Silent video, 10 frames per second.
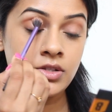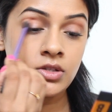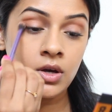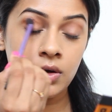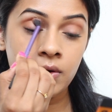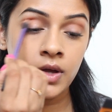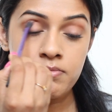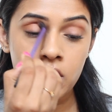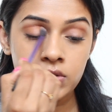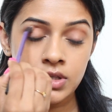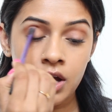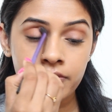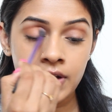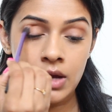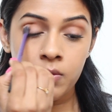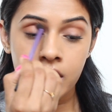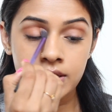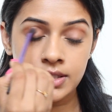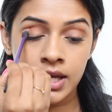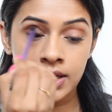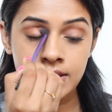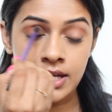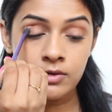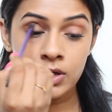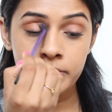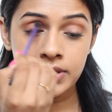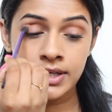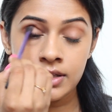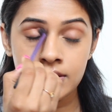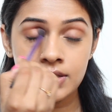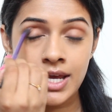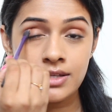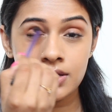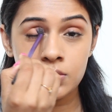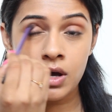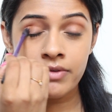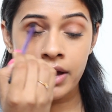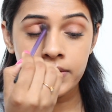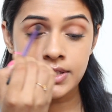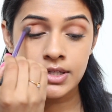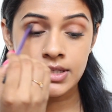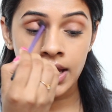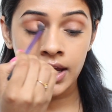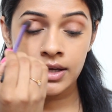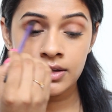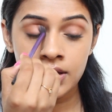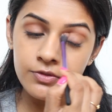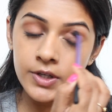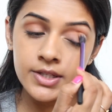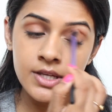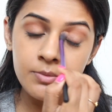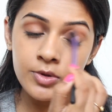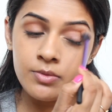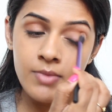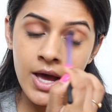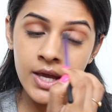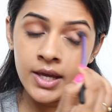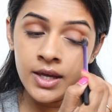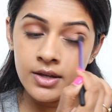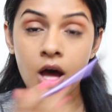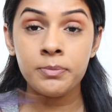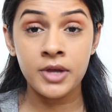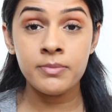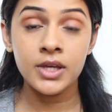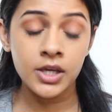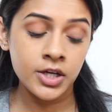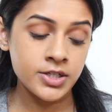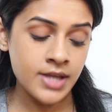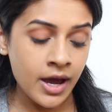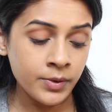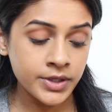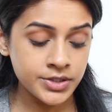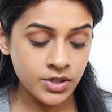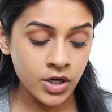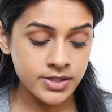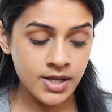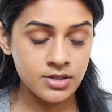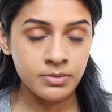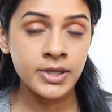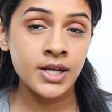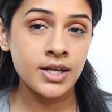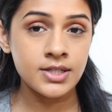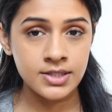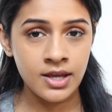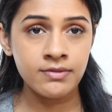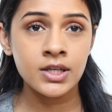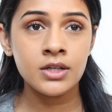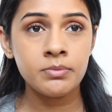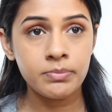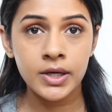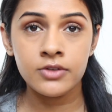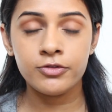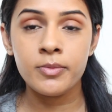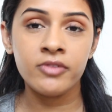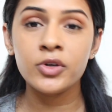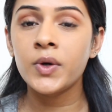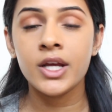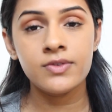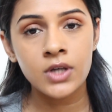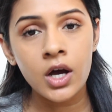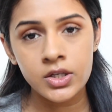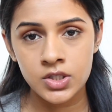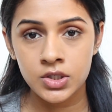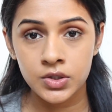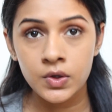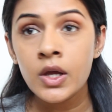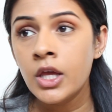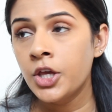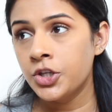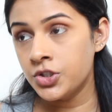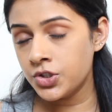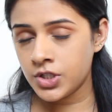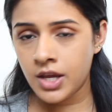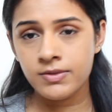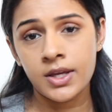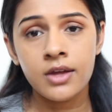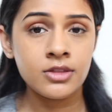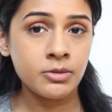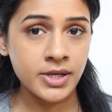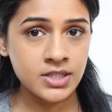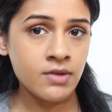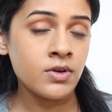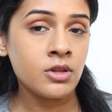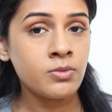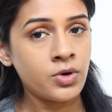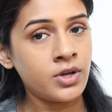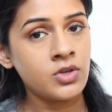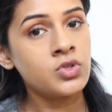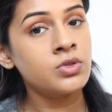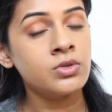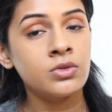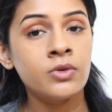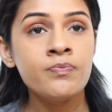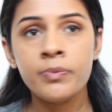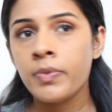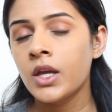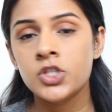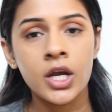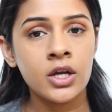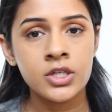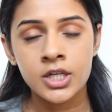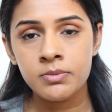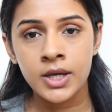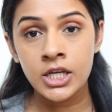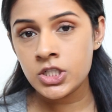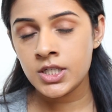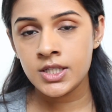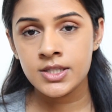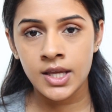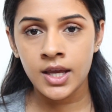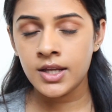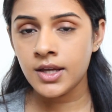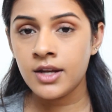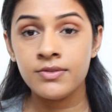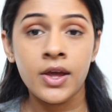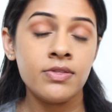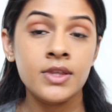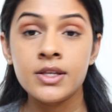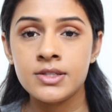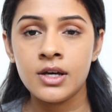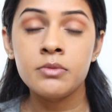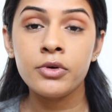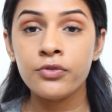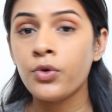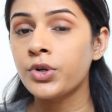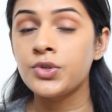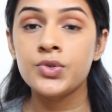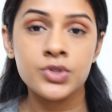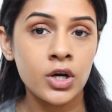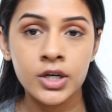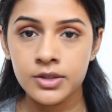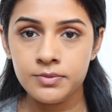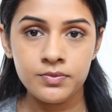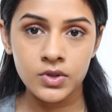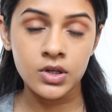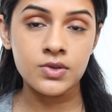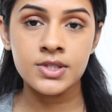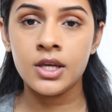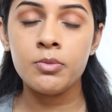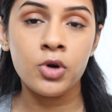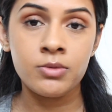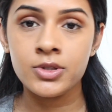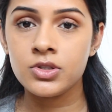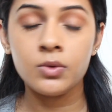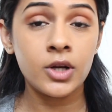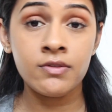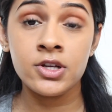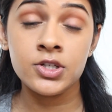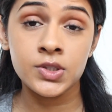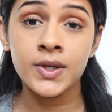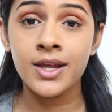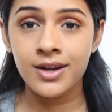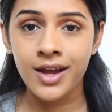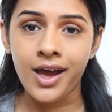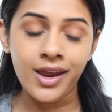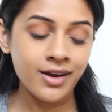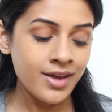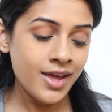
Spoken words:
So most often I want to say it's anywhere between 10 to 12 hours a day. For example, my upcoming year's hours are said to be 9 to 7, but from everyone I've talked to, you usually have to get there by 7 in the morning to check on your inpatients and kind of get things done before you start seeing appointments or whatever you're doing at 9.